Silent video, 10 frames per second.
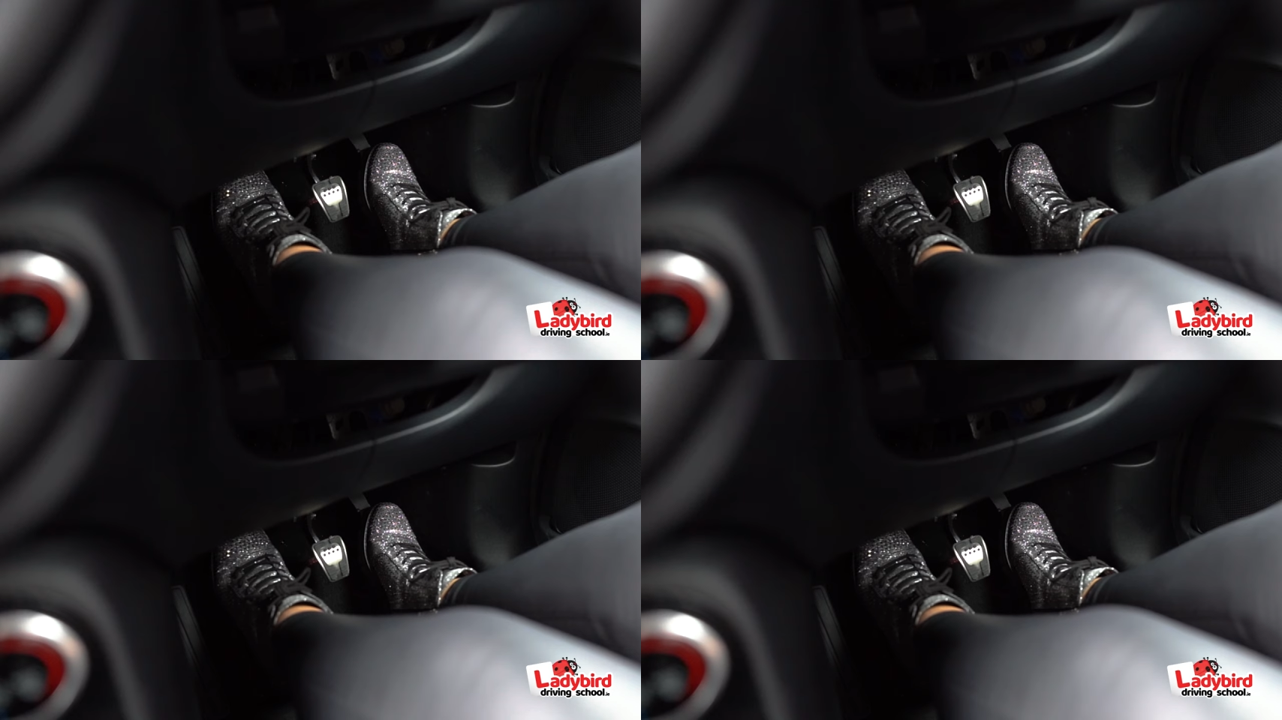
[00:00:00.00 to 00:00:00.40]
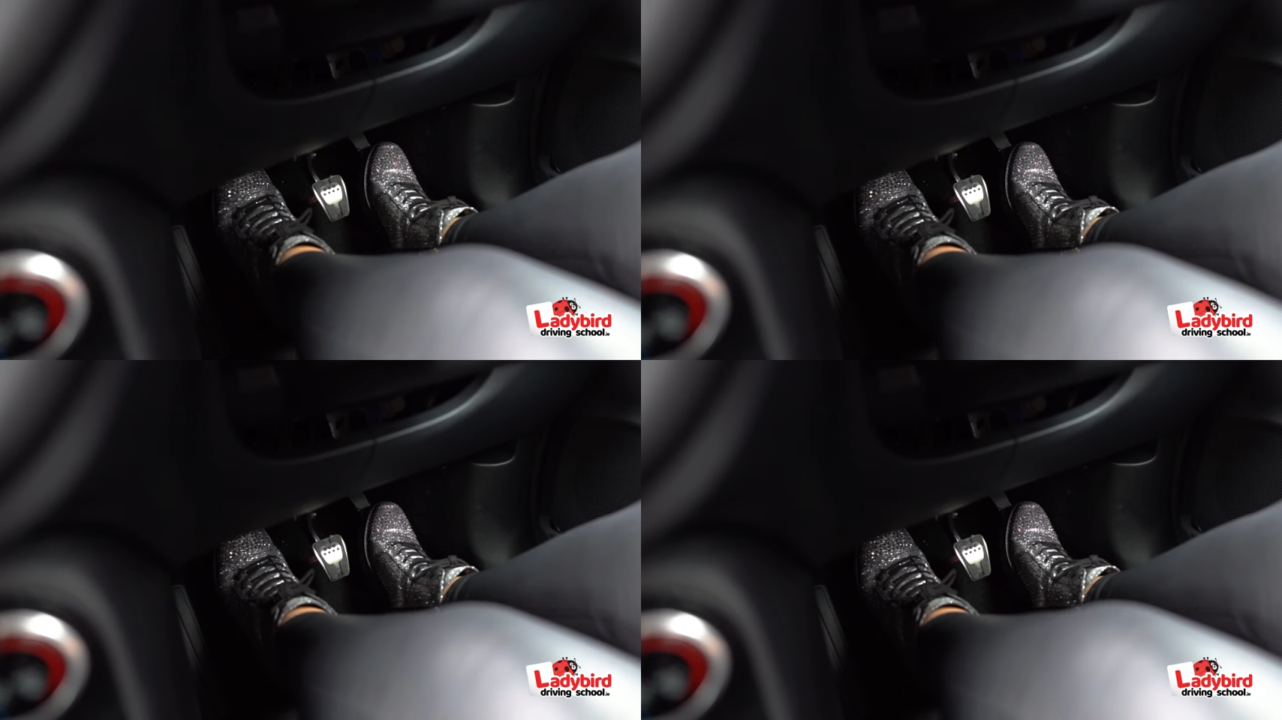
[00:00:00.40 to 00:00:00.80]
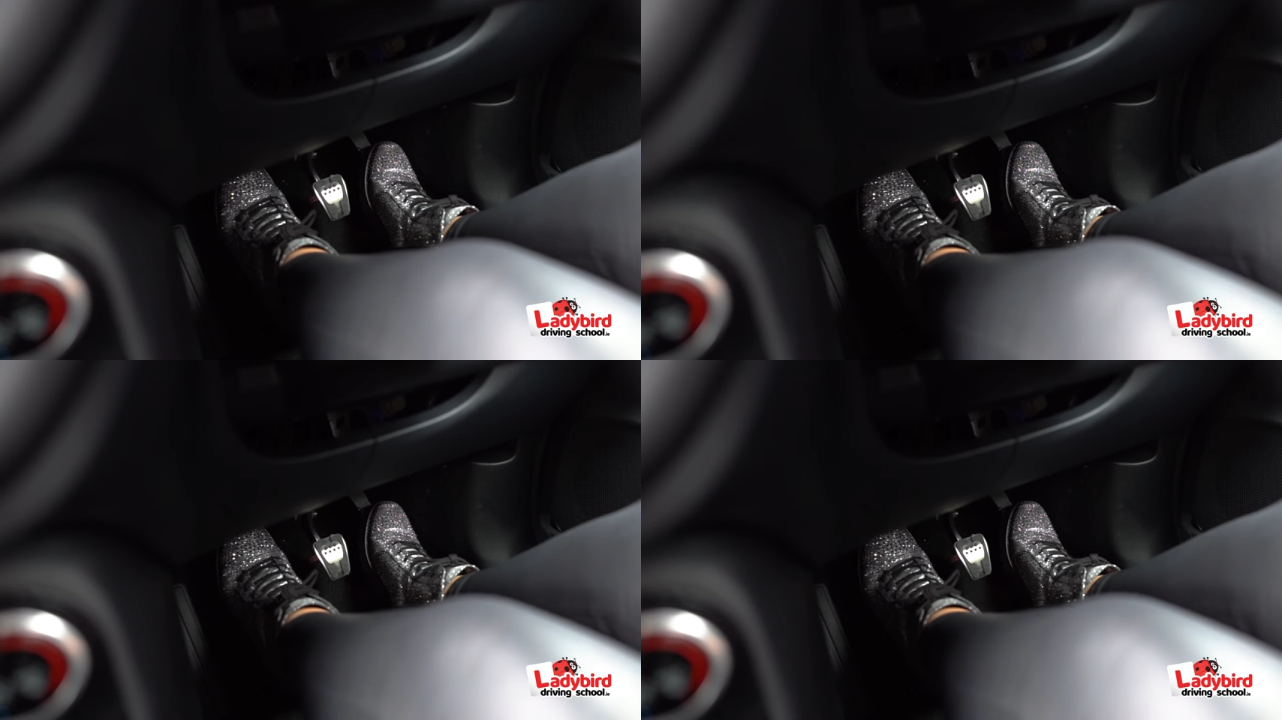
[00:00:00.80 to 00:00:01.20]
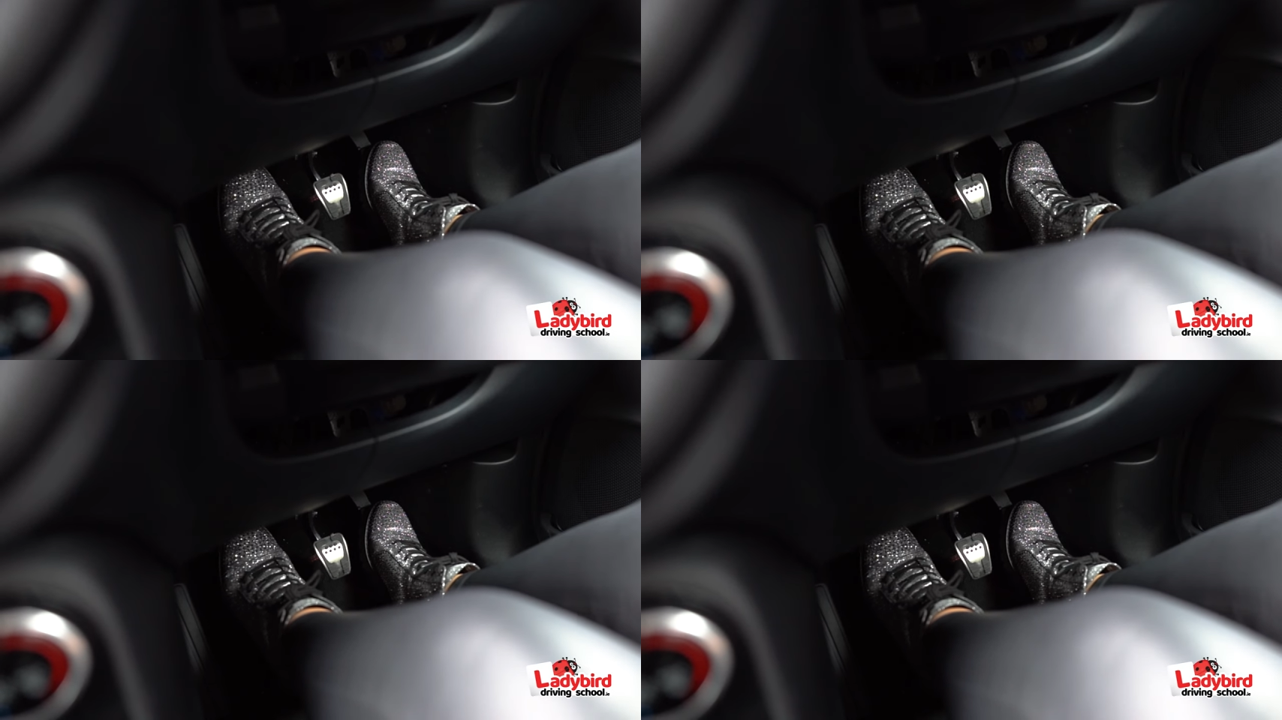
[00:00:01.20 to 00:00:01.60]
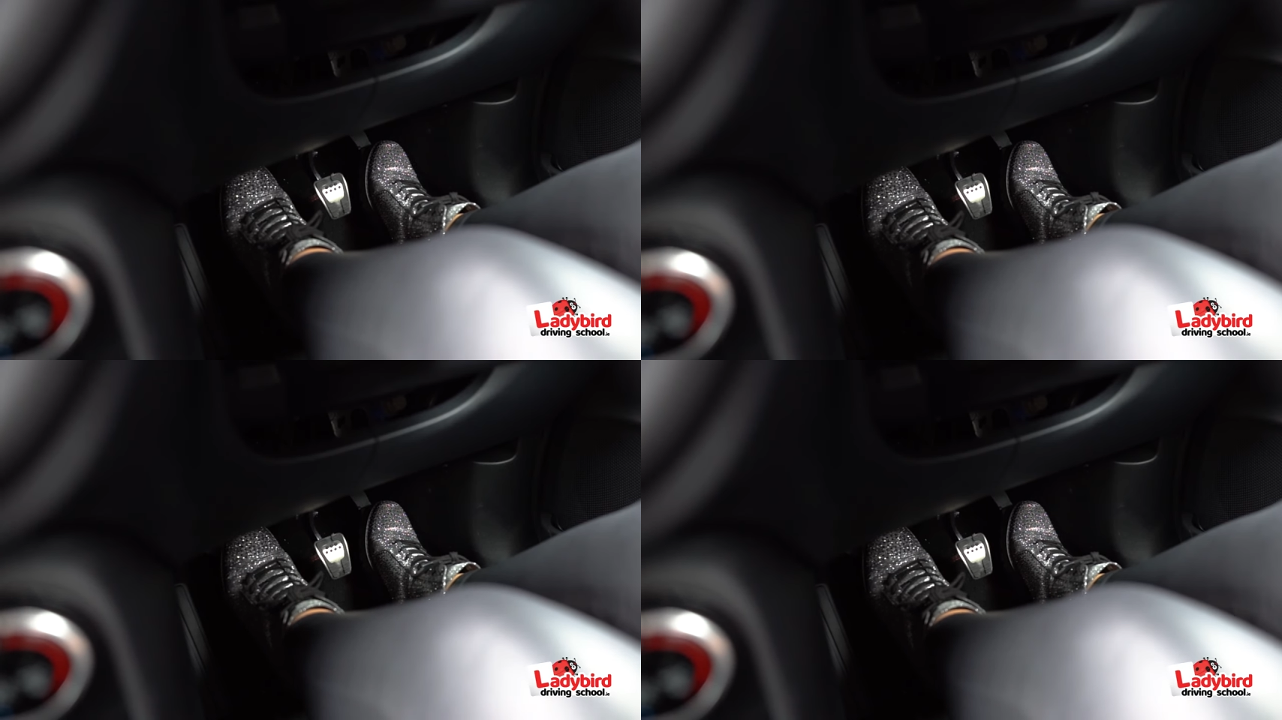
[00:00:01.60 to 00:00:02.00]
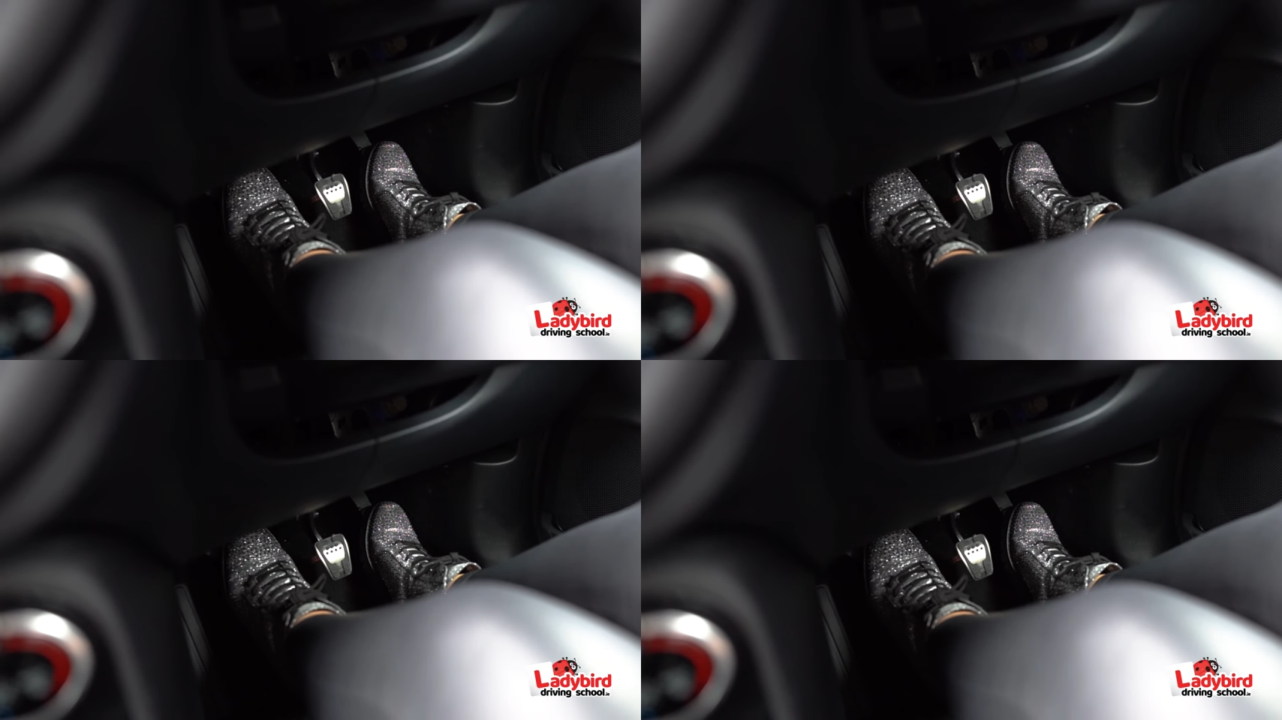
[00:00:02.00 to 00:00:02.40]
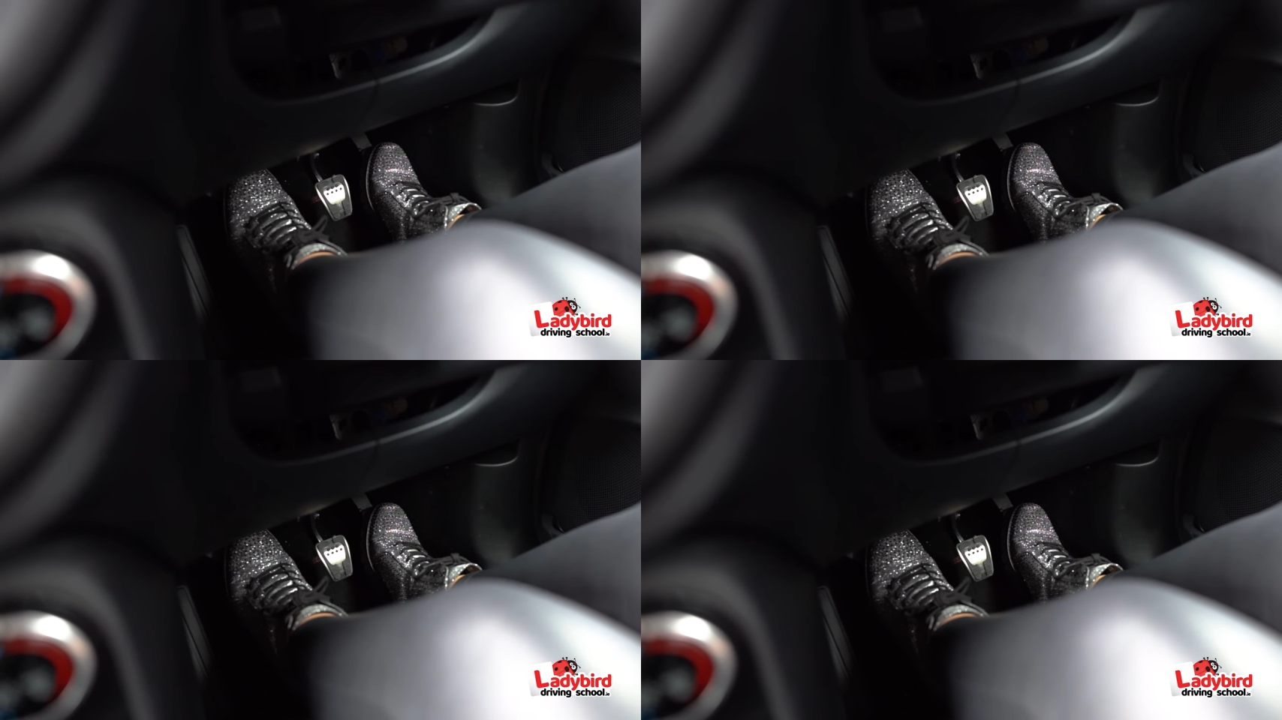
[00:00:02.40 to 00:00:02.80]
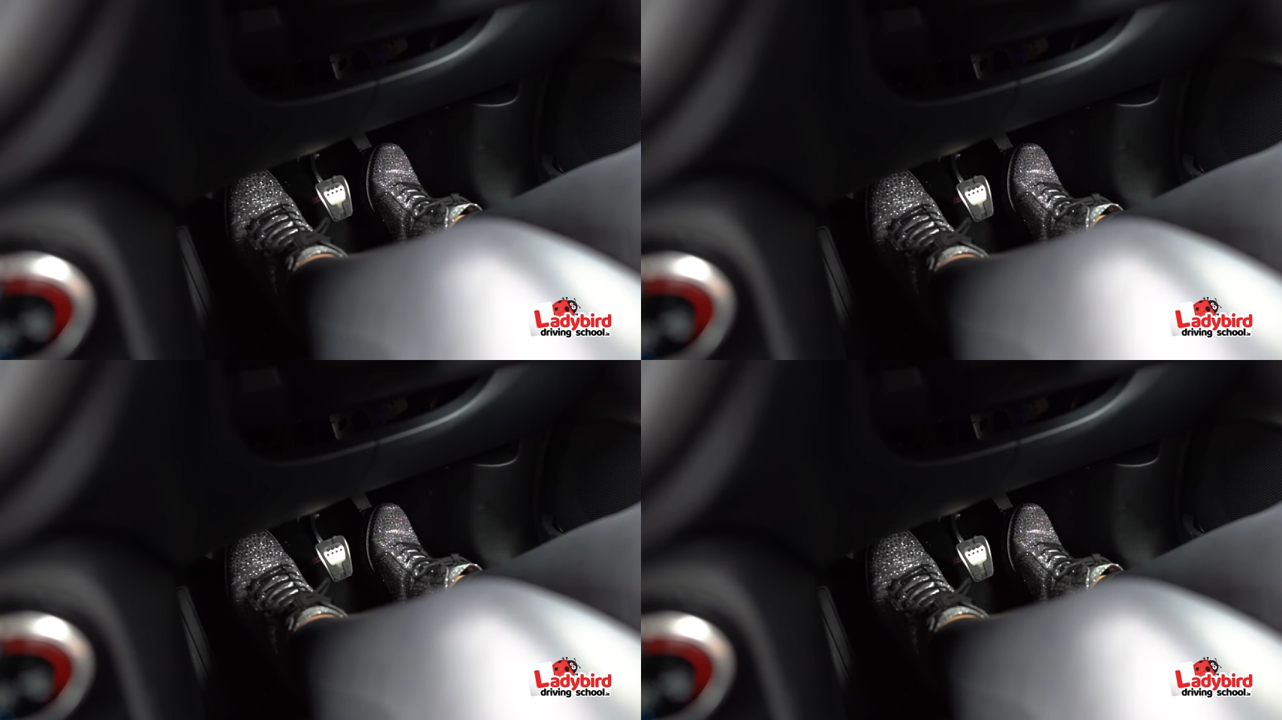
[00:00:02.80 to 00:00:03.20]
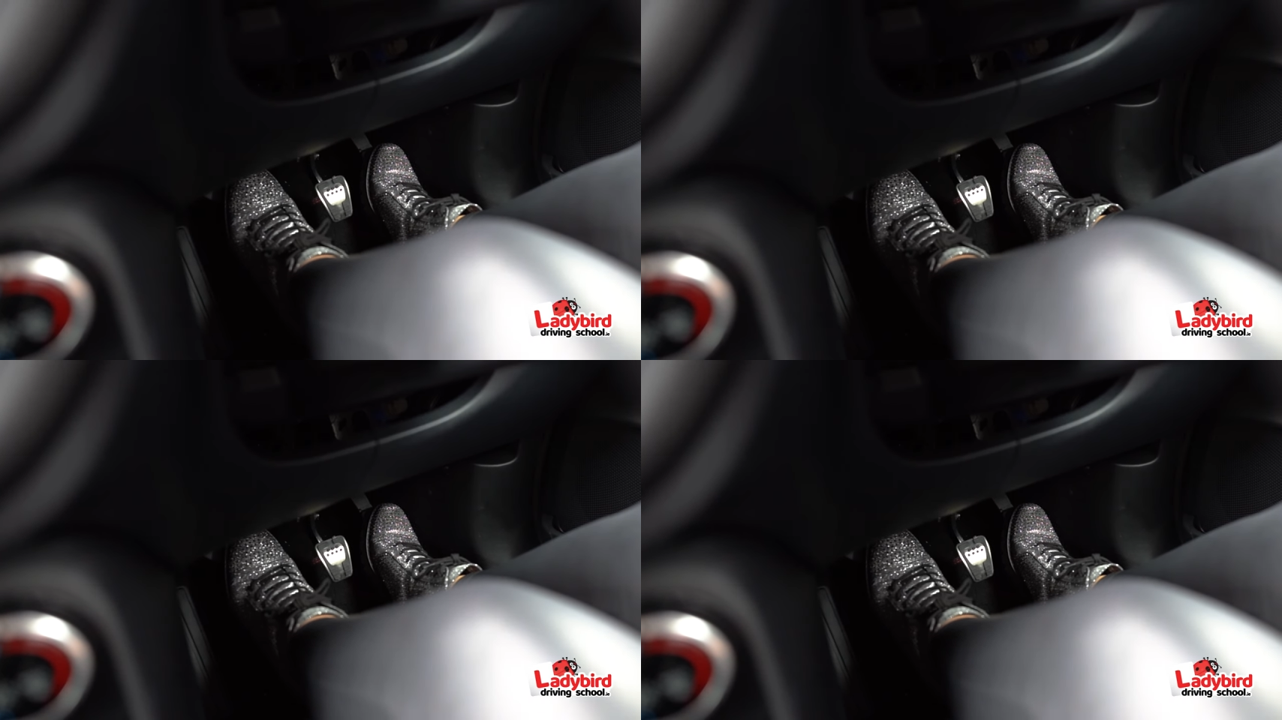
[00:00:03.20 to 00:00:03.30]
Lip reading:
[unreadable: no face in view]